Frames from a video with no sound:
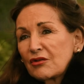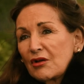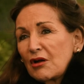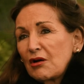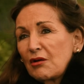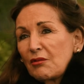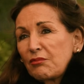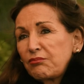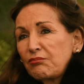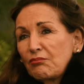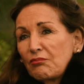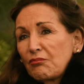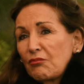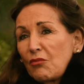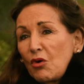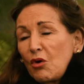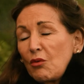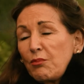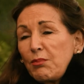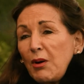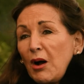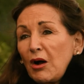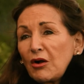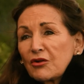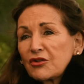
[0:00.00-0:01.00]
uh,
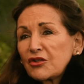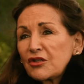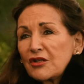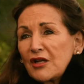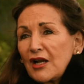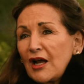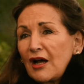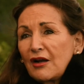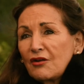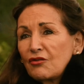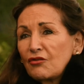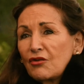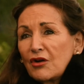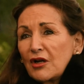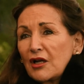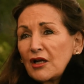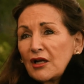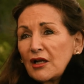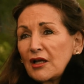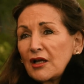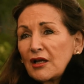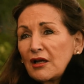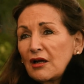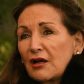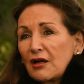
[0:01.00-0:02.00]
well, part to none
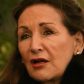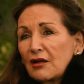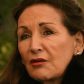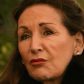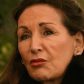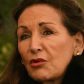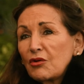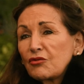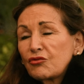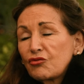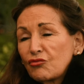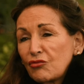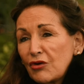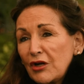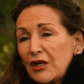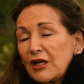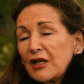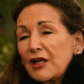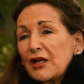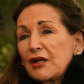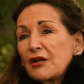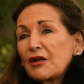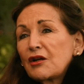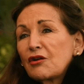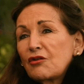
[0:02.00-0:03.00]
really. It was
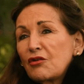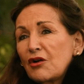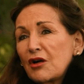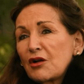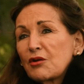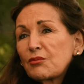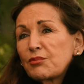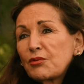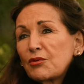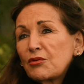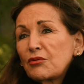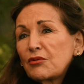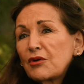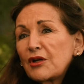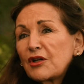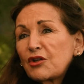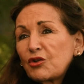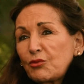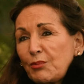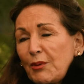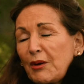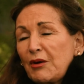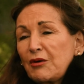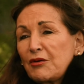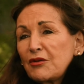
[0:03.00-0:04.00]
really an incredible
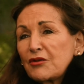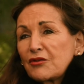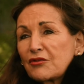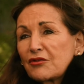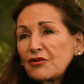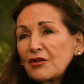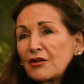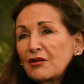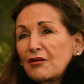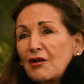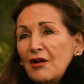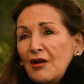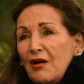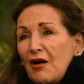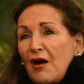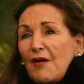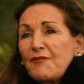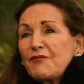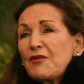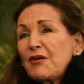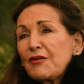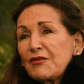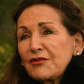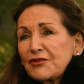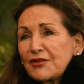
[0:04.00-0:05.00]
experience and
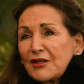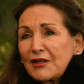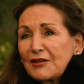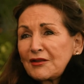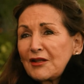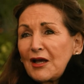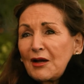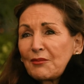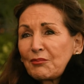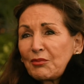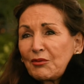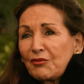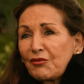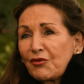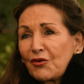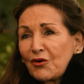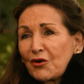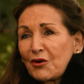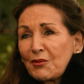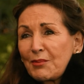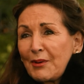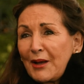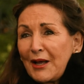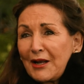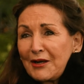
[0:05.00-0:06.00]
I've never said that
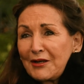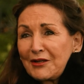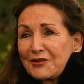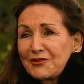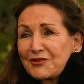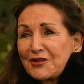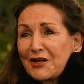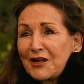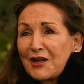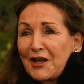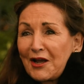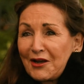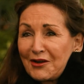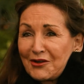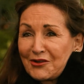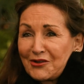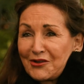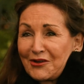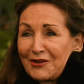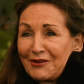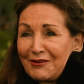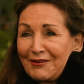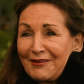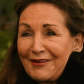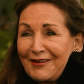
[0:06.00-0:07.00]
before about an estate
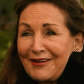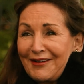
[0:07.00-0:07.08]
agent.